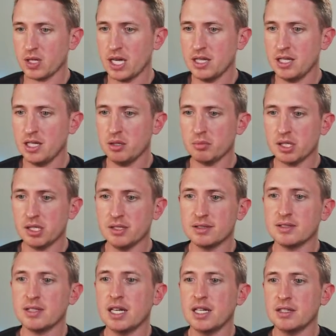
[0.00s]
And then I'm going to
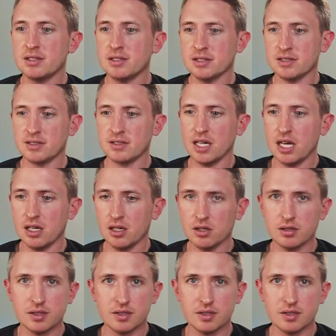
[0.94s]
assign it to style,